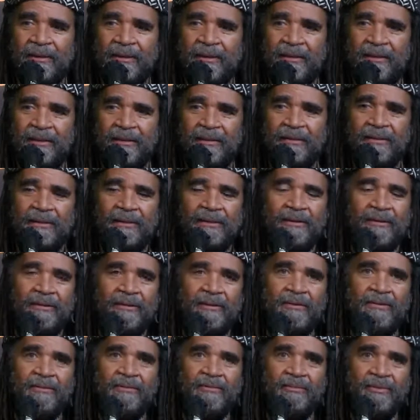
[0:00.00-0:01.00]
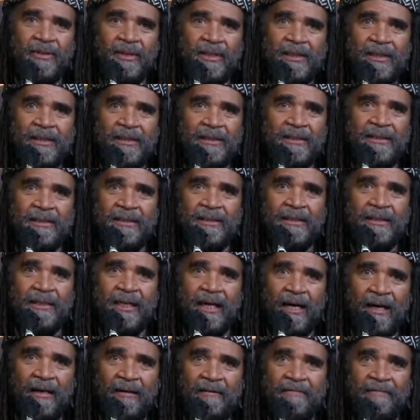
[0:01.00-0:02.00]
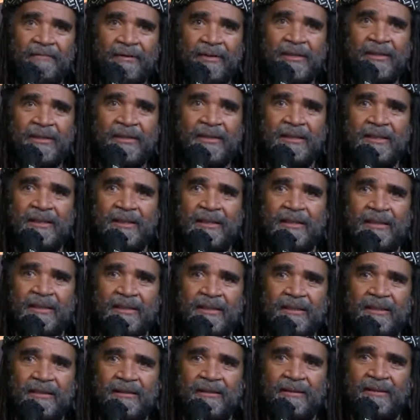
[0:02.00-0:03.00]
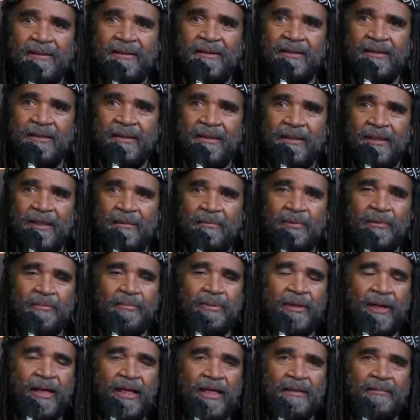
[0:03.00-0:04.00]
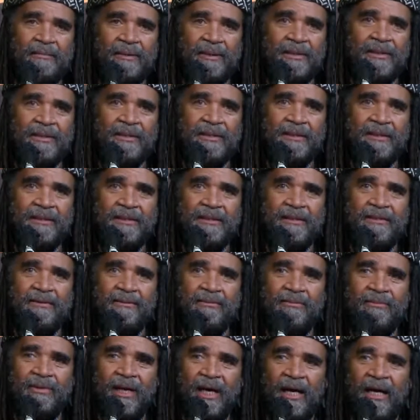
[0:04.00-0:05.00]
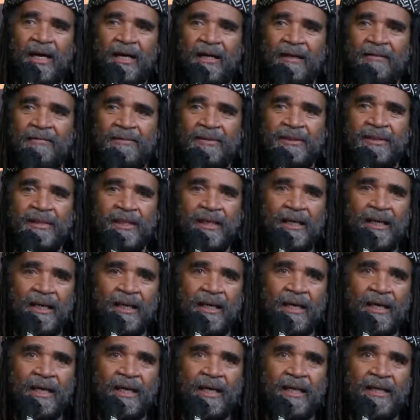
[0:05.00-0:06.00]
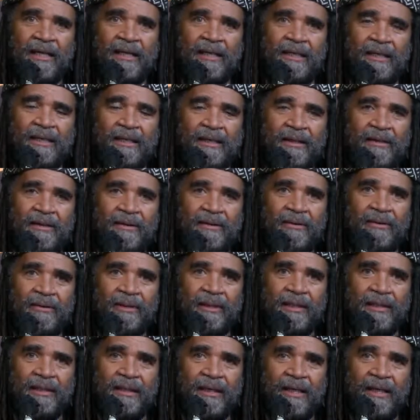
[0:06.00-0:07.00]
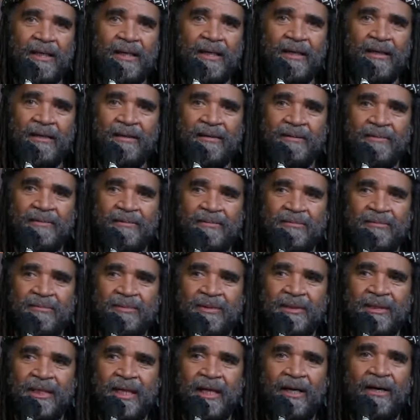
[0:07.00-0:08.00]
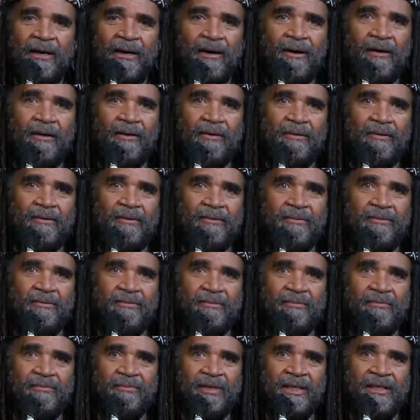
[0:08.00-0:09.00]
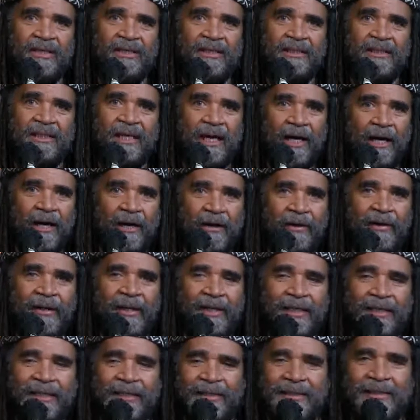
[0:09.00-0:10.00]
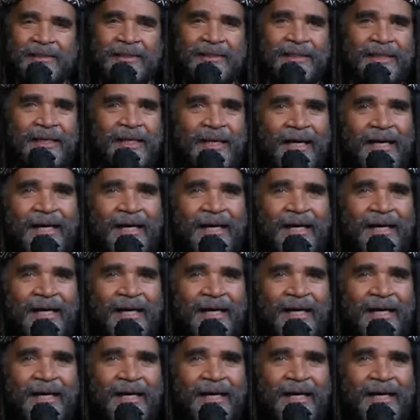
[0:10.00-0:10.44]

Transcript: you know, the gorillas and the elephants and the hippopotamus and giraffes. You know, they all vegetarians.